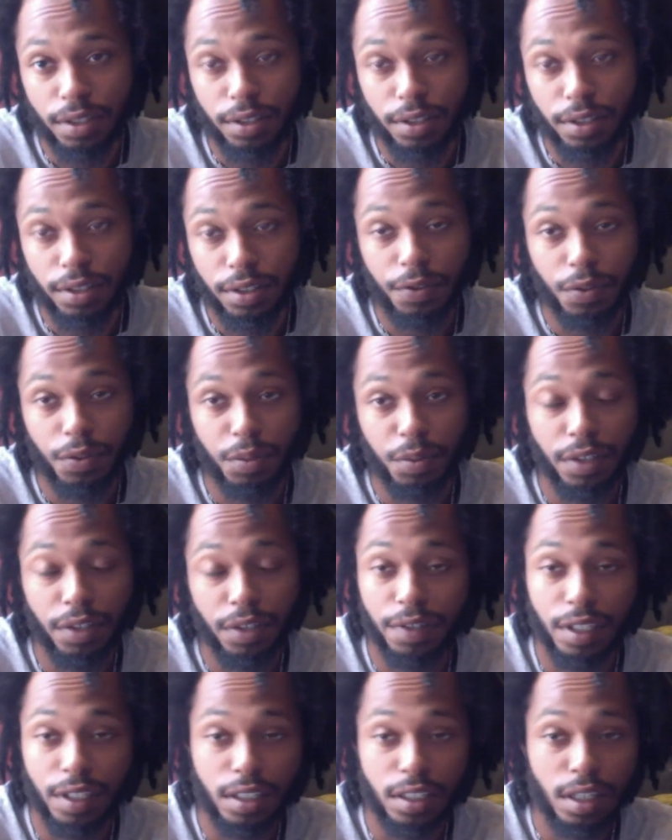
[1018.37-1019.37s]
You feel me?
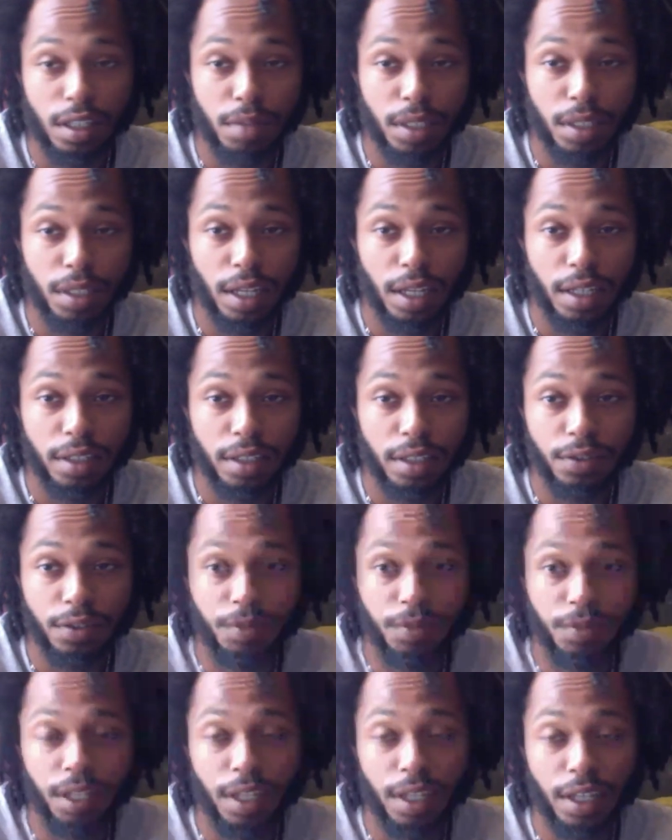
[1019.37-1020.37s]
It's something that you
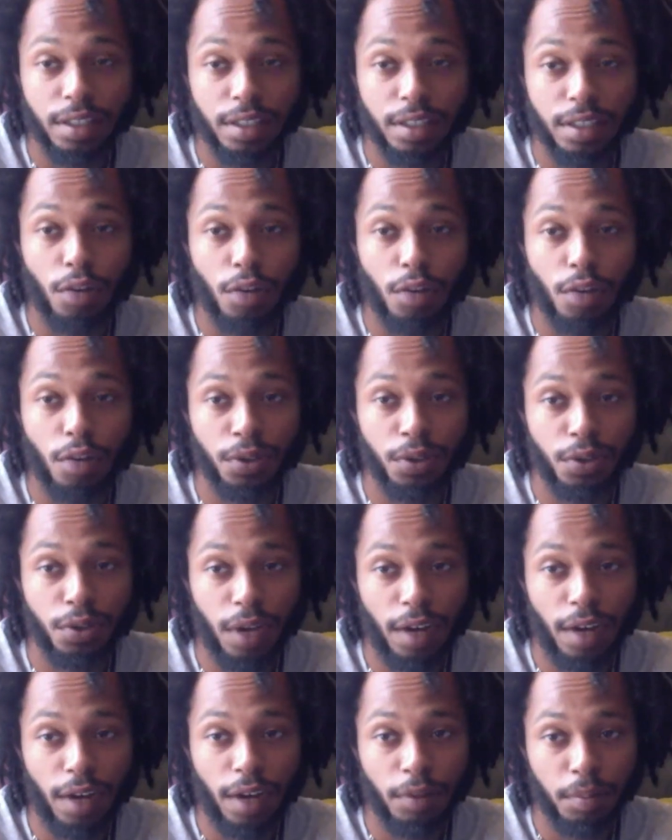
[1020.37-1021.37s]
feel like is helping you
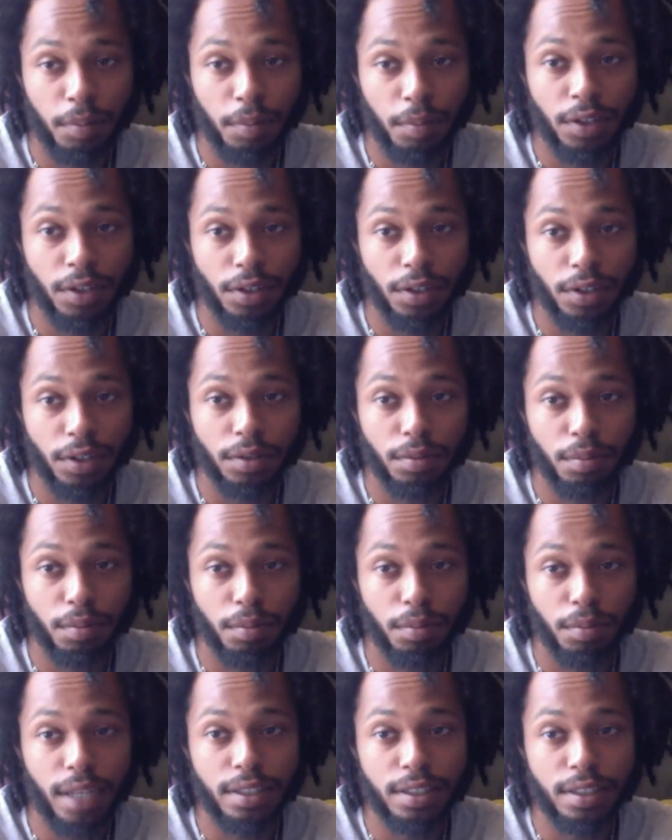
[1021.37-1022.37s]
have a better
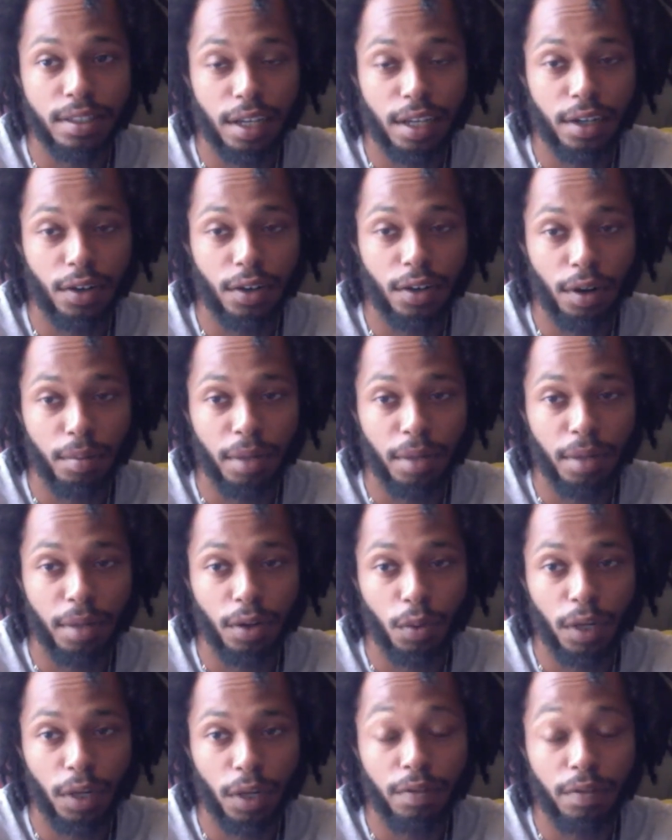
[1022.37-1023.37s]
mindset or a better
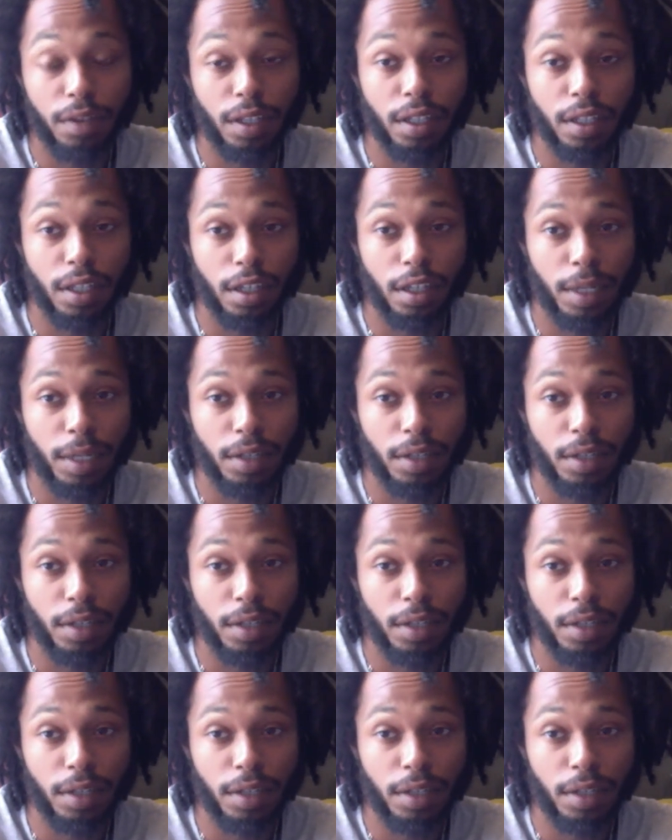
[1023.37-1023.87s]
way of thinking about